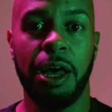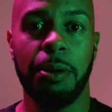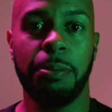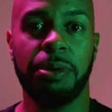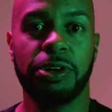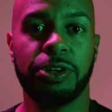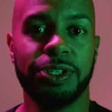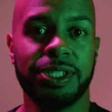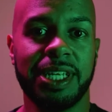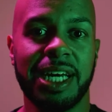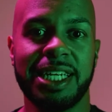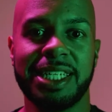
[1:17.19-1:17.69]

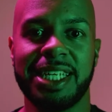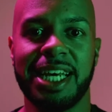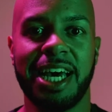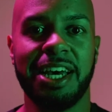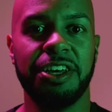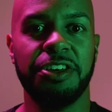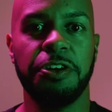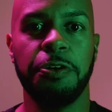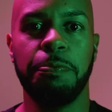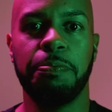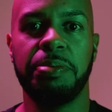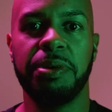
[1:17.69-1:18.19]
because that's how
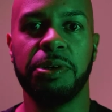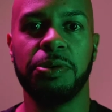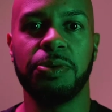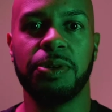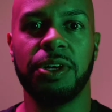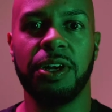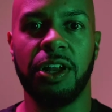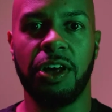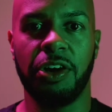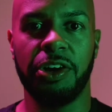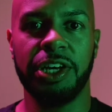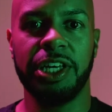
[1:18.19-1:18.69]
you
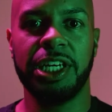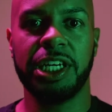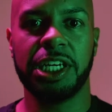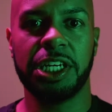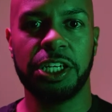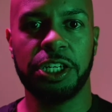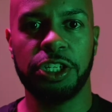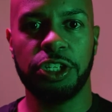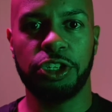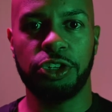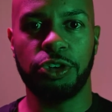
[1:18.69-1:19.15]
build like,